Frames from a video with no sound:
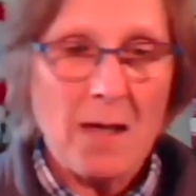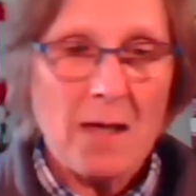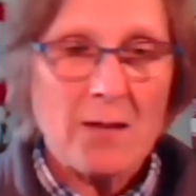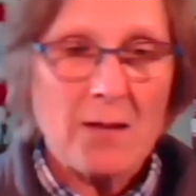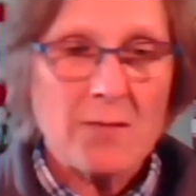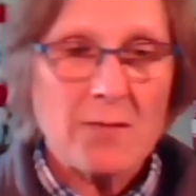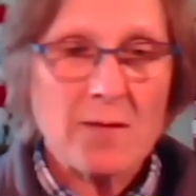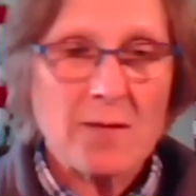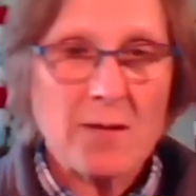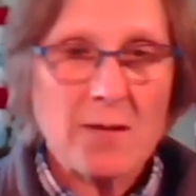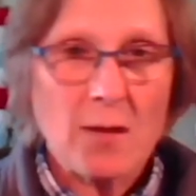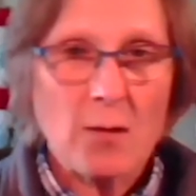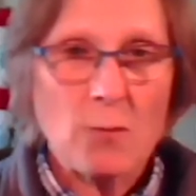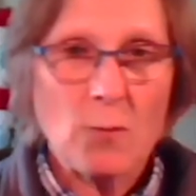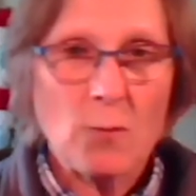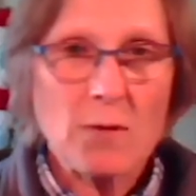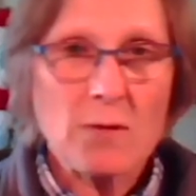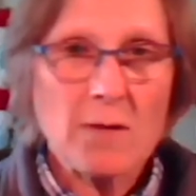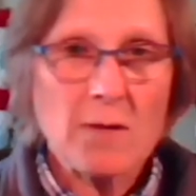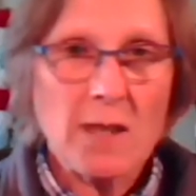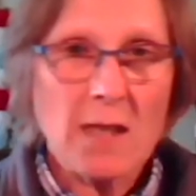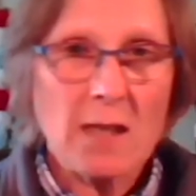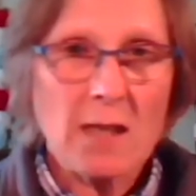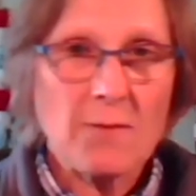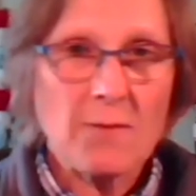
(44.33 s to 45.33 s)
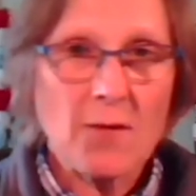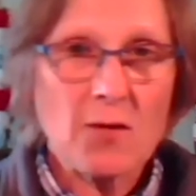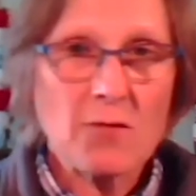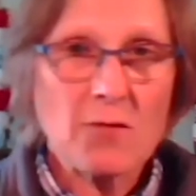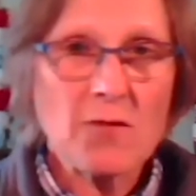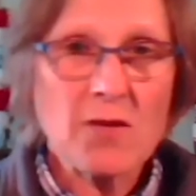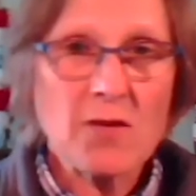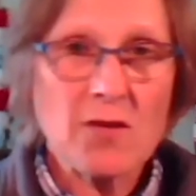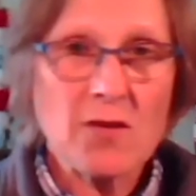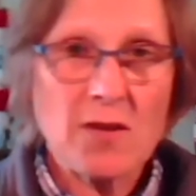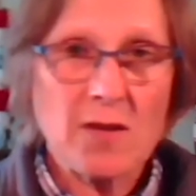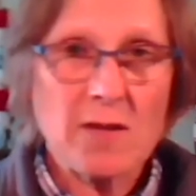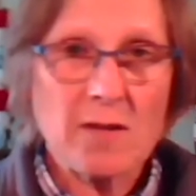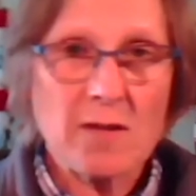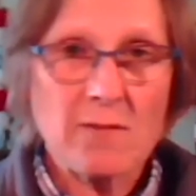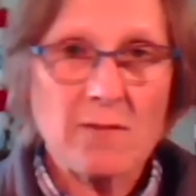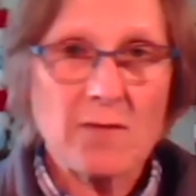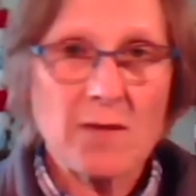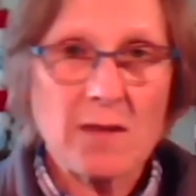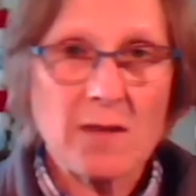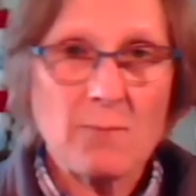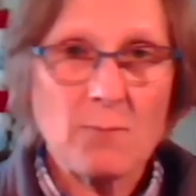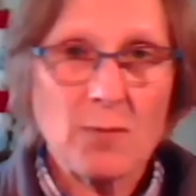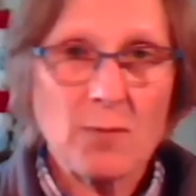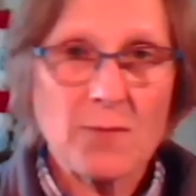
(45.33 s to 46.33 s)
So one of the advantages of
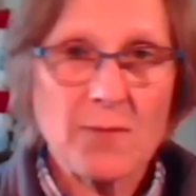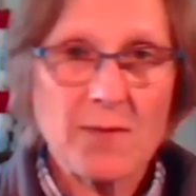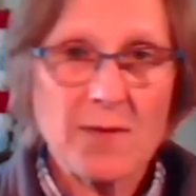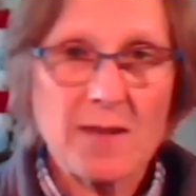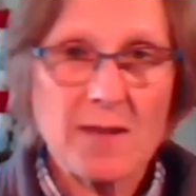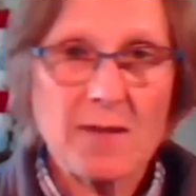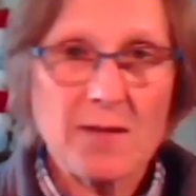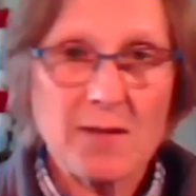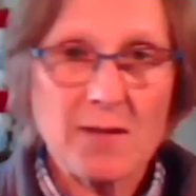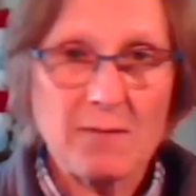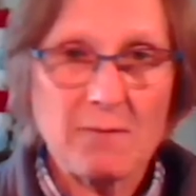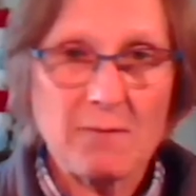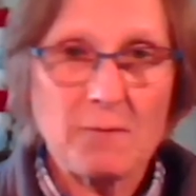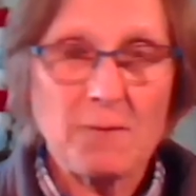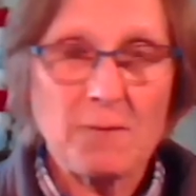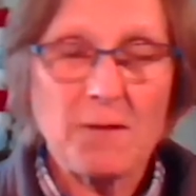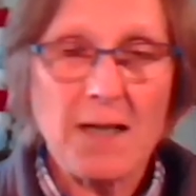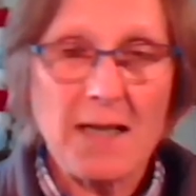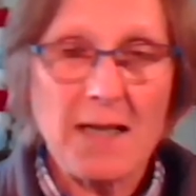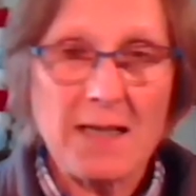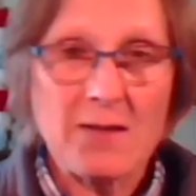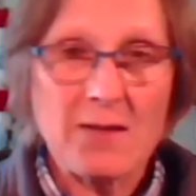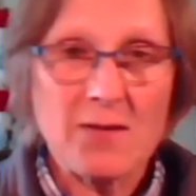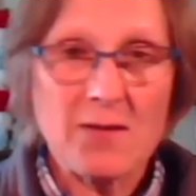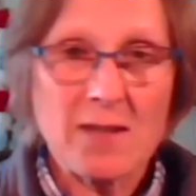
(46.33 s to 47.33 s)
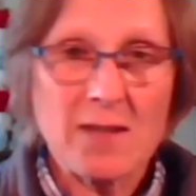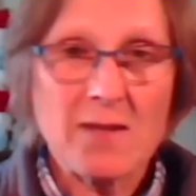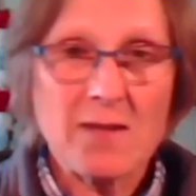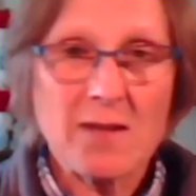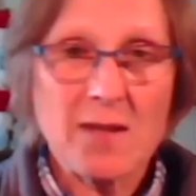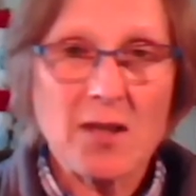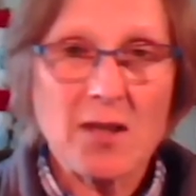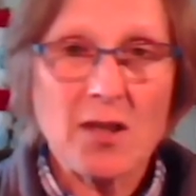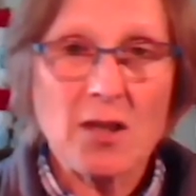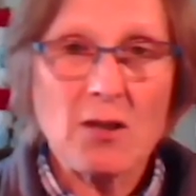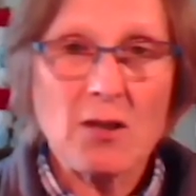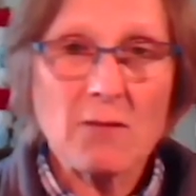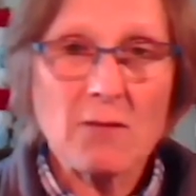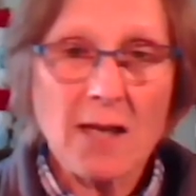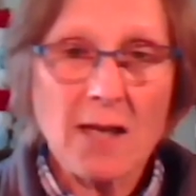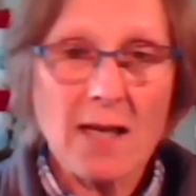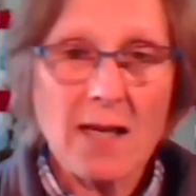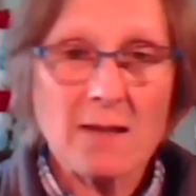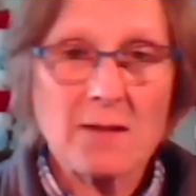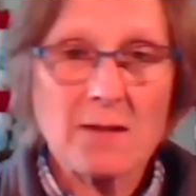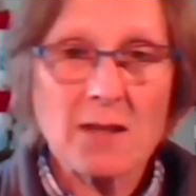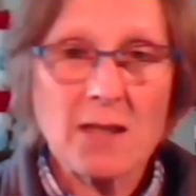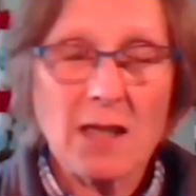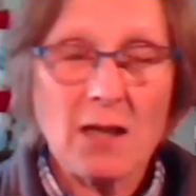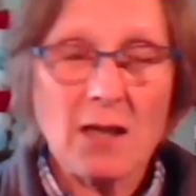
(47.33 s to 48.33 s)
simple system feeds is that you
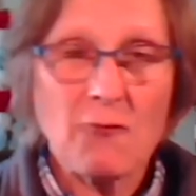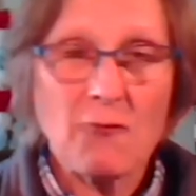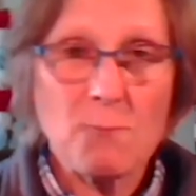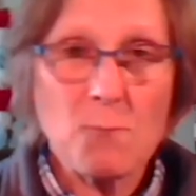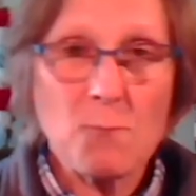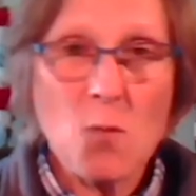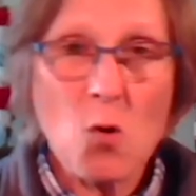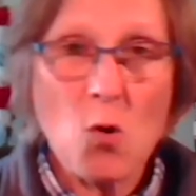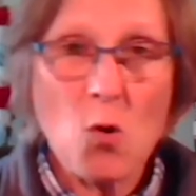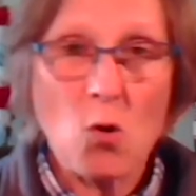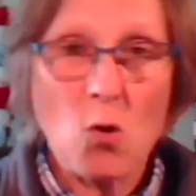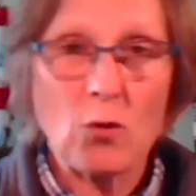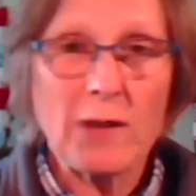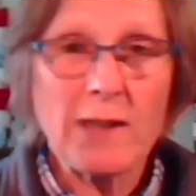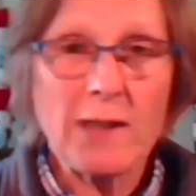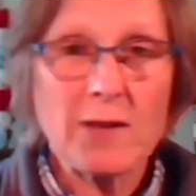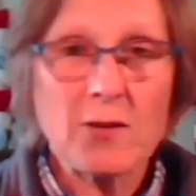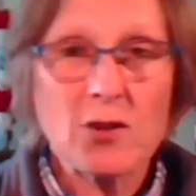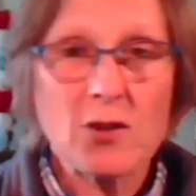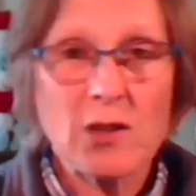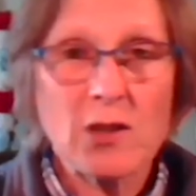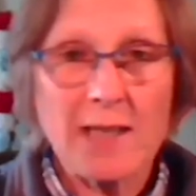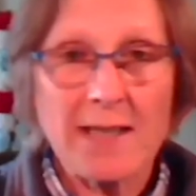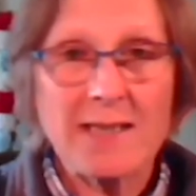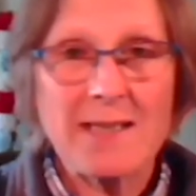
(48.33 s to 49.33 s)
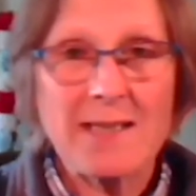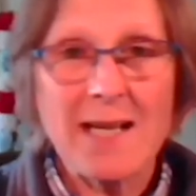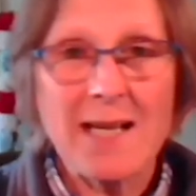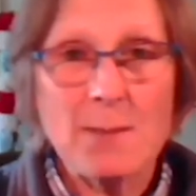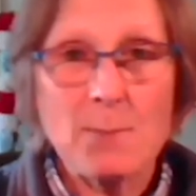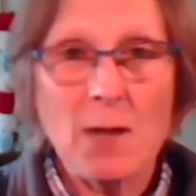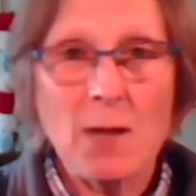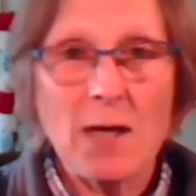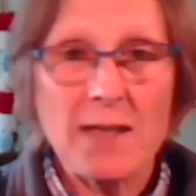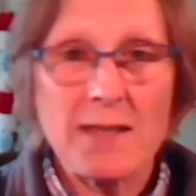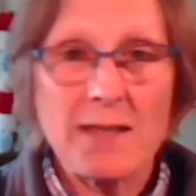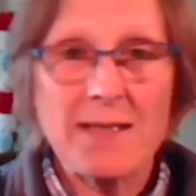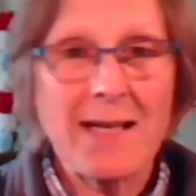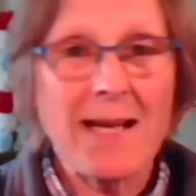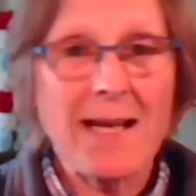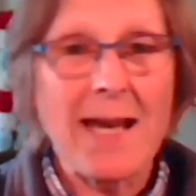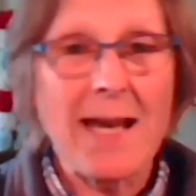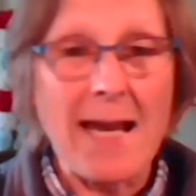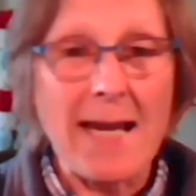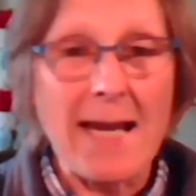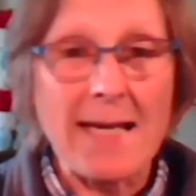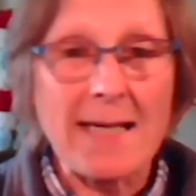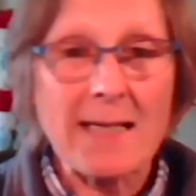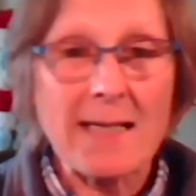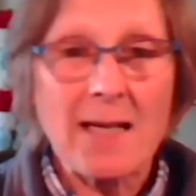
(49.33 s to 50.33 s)
can give more literally day by
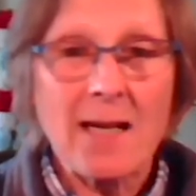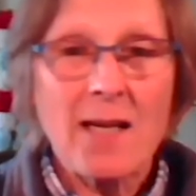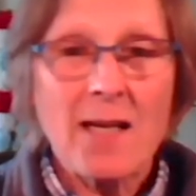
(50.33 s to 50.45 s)
day.